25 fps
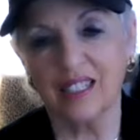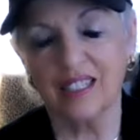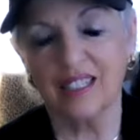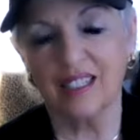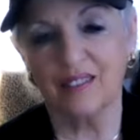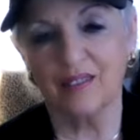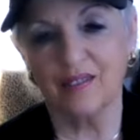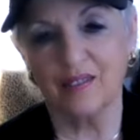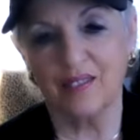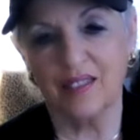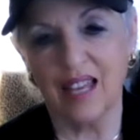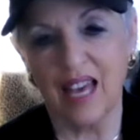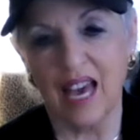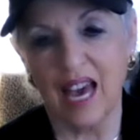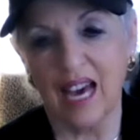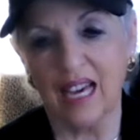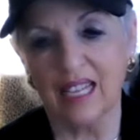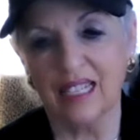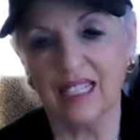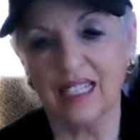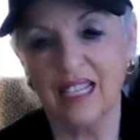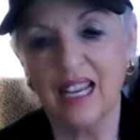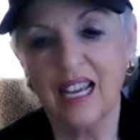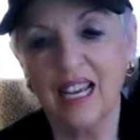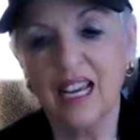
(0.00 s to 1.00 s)
of
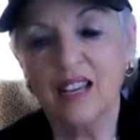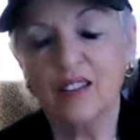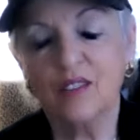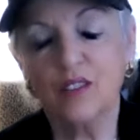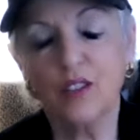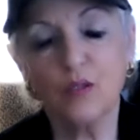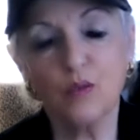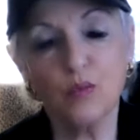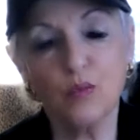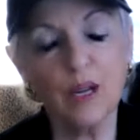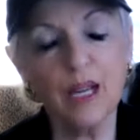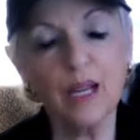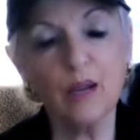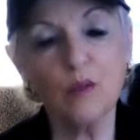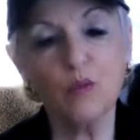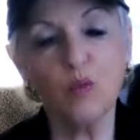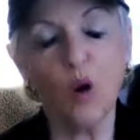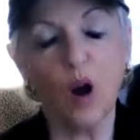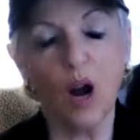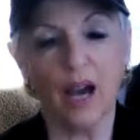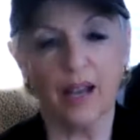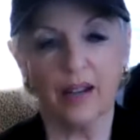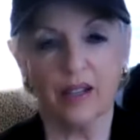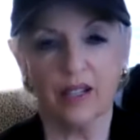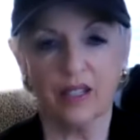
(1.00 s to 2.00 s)
that. The
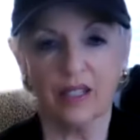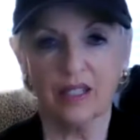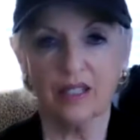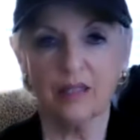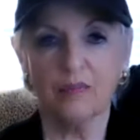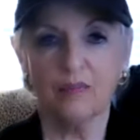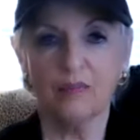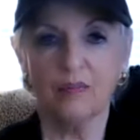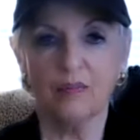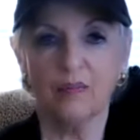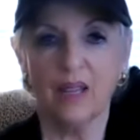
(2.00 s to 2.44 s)
rewater,